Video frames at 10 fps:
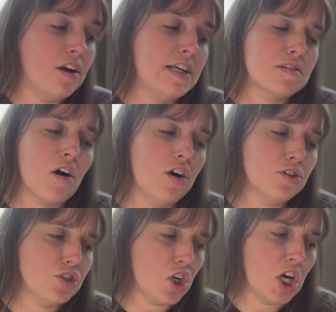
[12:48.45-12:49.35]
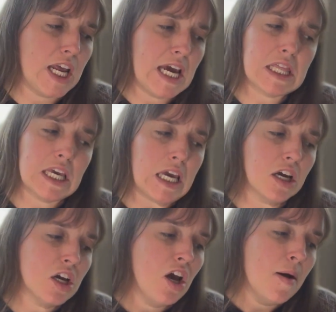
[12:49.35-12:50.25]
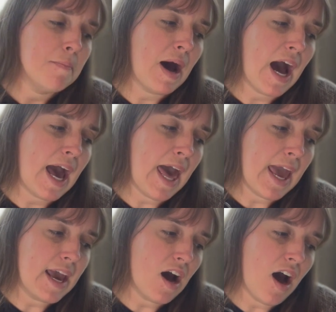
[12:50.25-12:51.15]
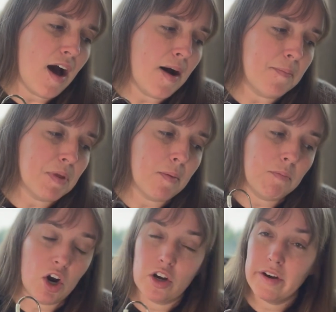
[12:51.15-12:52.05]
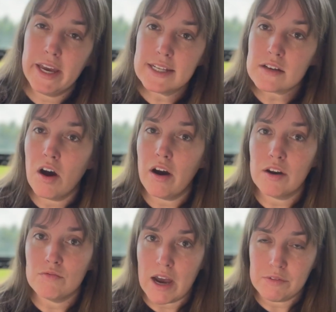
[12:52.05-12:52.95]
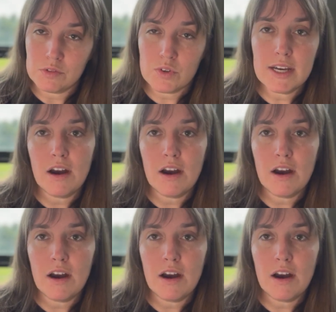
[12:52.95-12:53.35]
It's called Journey, I think, by Margaret on Ravelry.